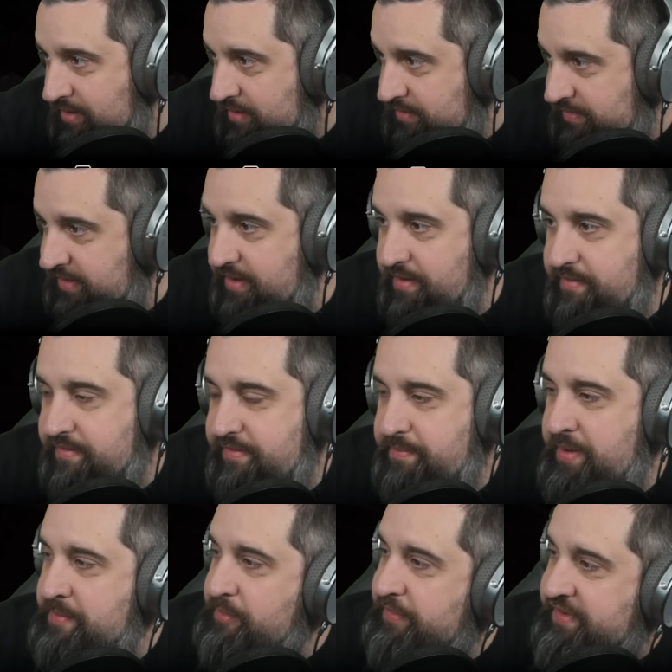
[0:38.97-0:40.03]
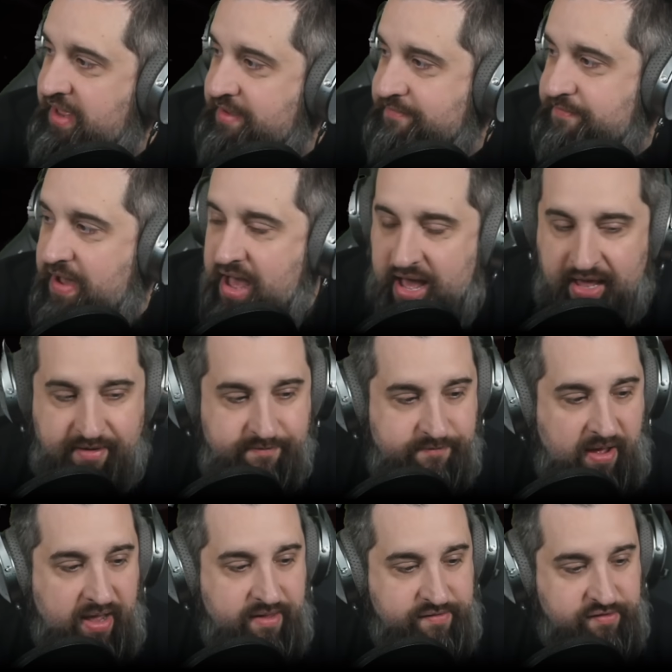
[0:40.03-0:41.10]
See, people are saying Vi.
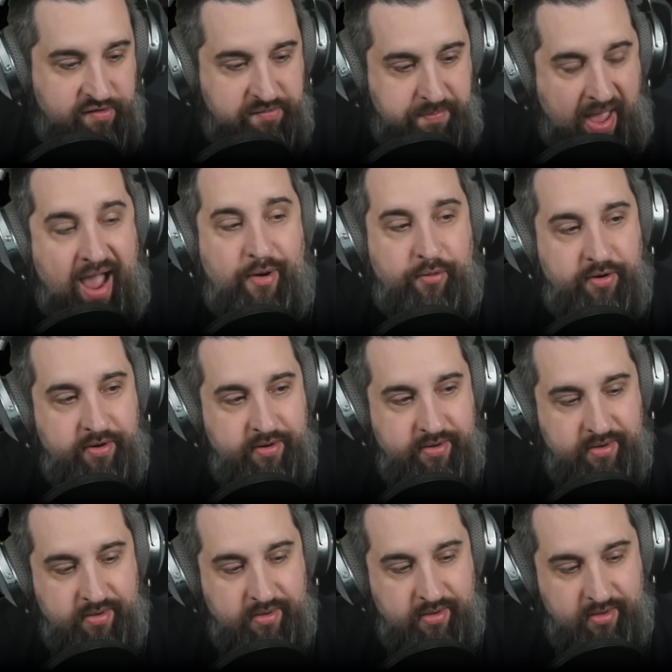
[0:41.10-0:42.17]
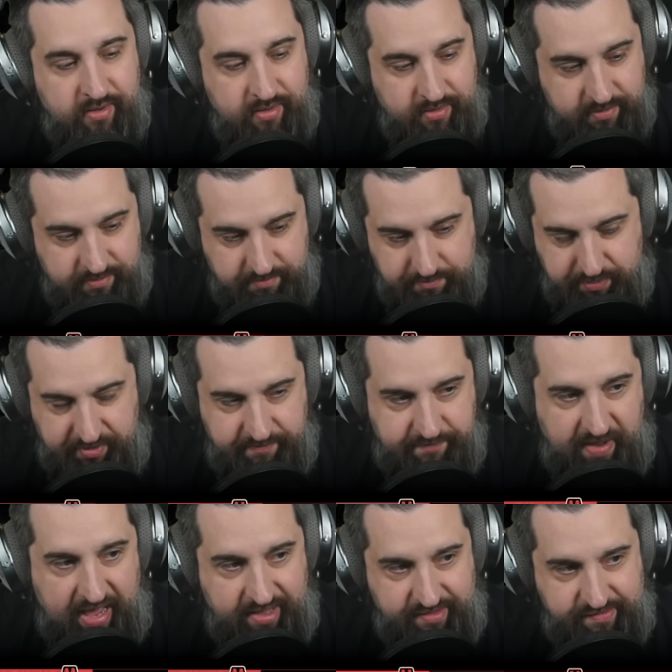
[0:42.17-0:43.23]
Vi is just power, but
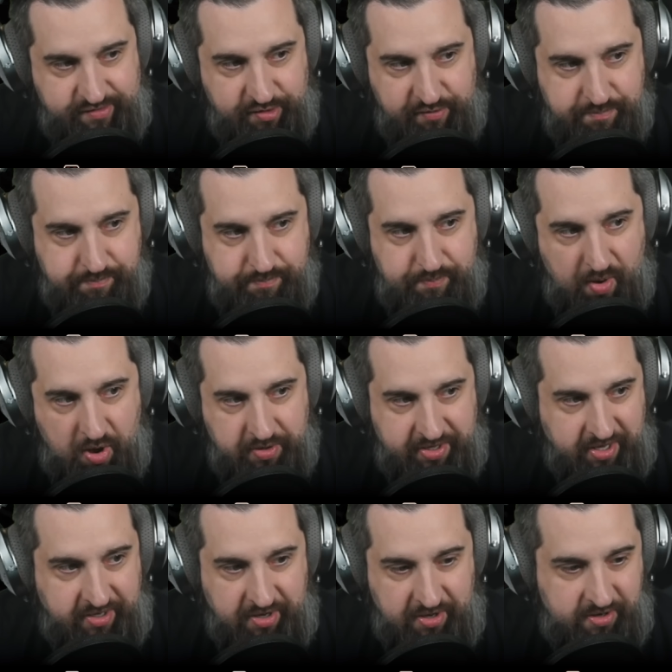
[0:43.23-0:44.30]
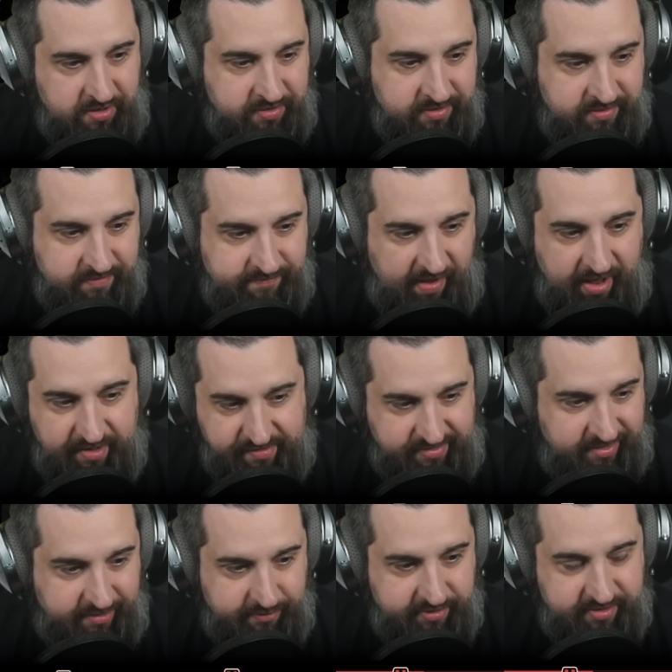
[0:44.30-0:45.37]
Vi is just Bonky Kong. Vi is
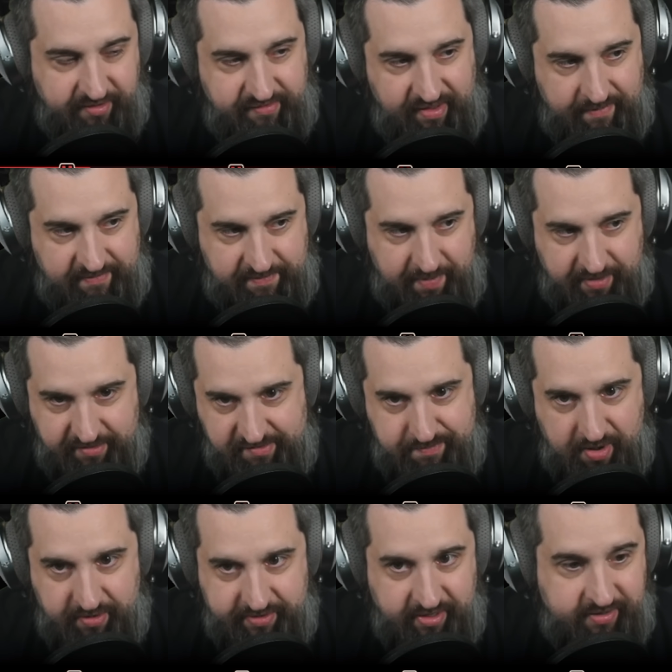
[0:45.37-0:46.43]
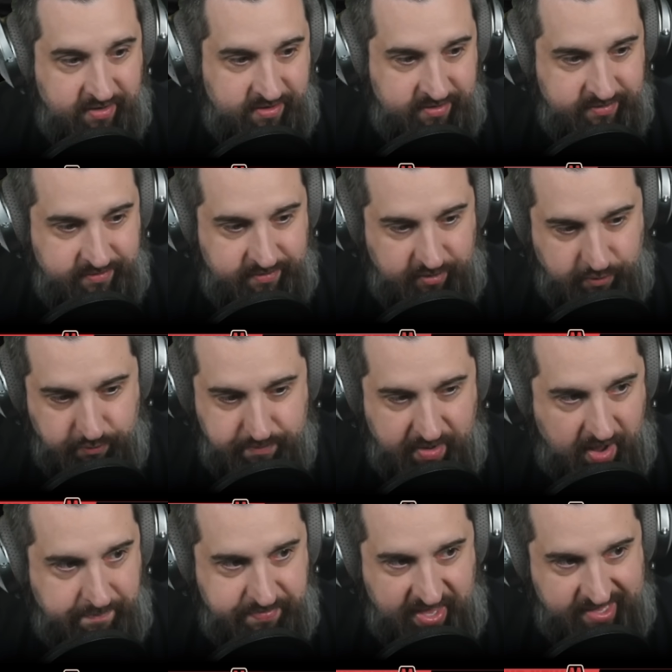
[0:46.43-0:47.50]
literally the same spell as Bonky Kong. You
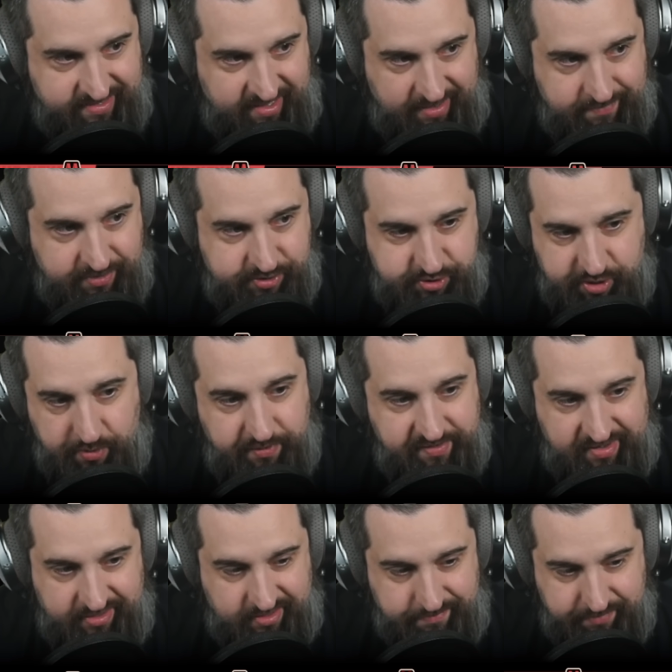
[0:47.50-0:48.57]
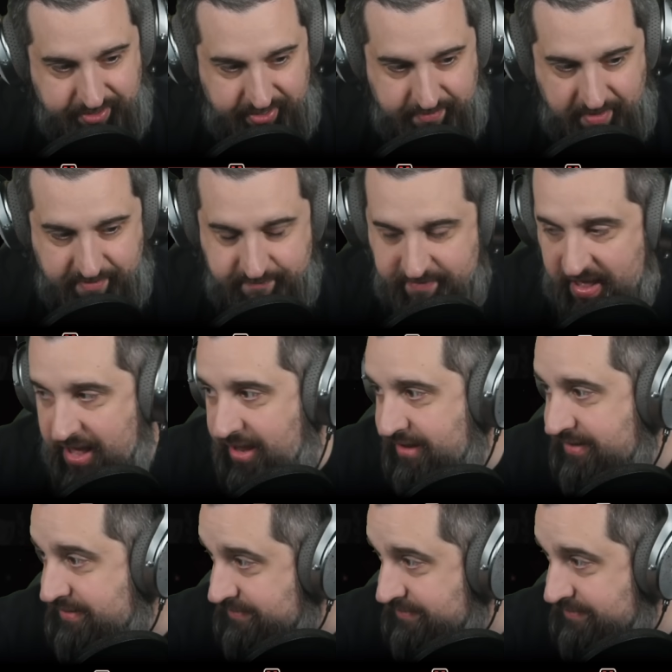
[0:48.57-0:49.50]
up that damage, no one's going to complain about Vi.